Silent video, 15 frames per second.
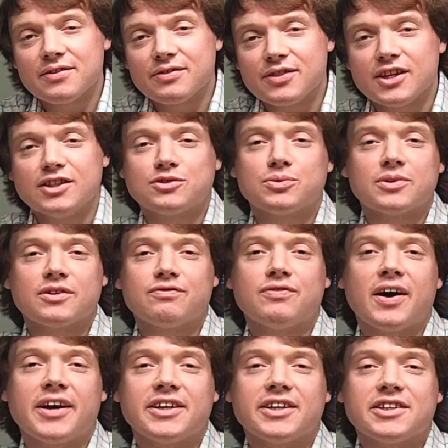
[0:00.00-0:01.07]
these were the
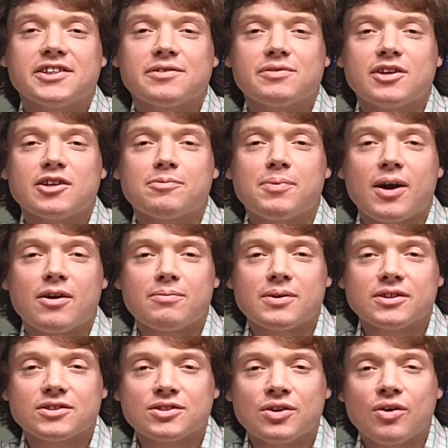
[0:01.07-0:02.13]
findings of the
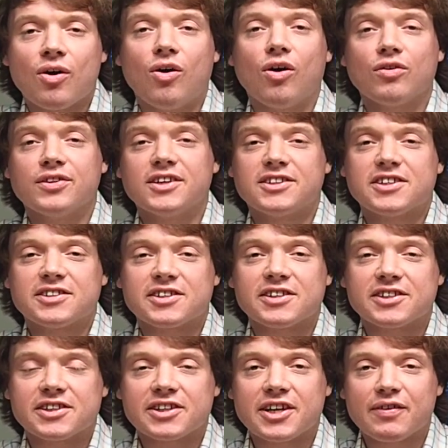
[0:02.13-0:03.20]
experiment, or this is the
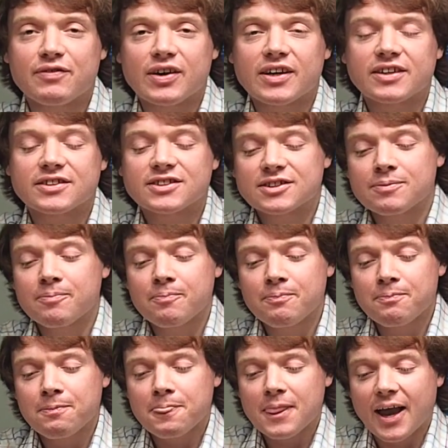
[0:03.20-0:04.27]
significance.
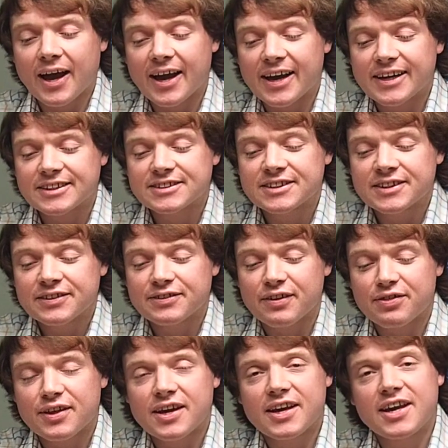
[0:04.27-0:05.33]
And the
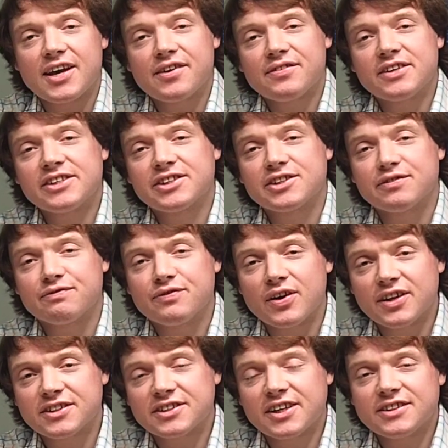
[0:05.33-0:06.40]
thing here is the
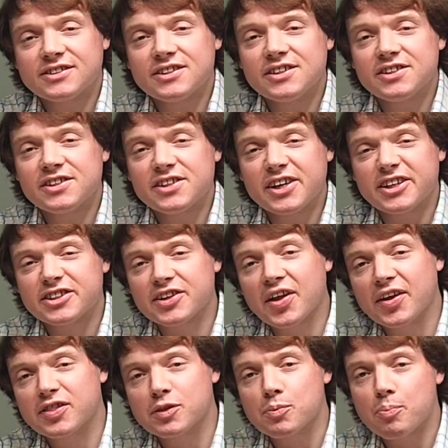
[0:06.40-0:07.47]
first sentence is
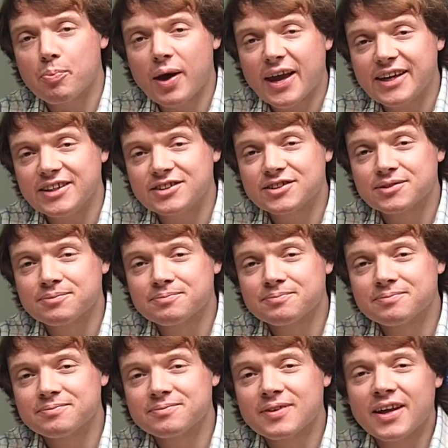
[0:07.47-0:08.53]
like the bait.
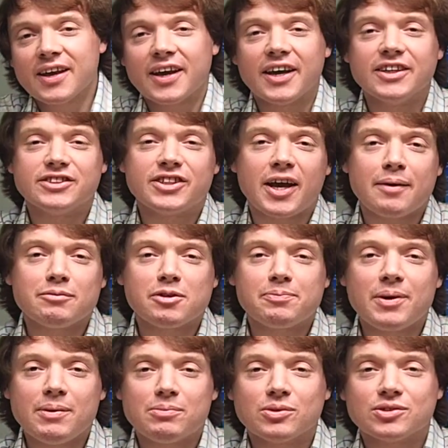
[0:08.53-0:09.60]
It tempts
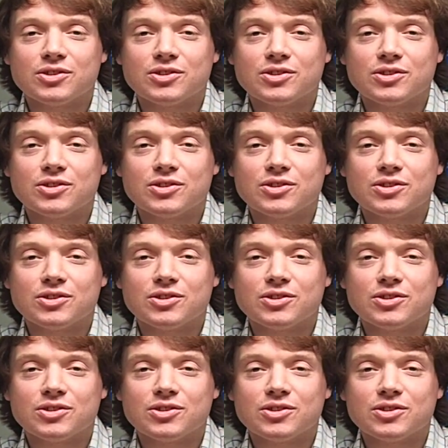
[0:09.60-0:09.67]
people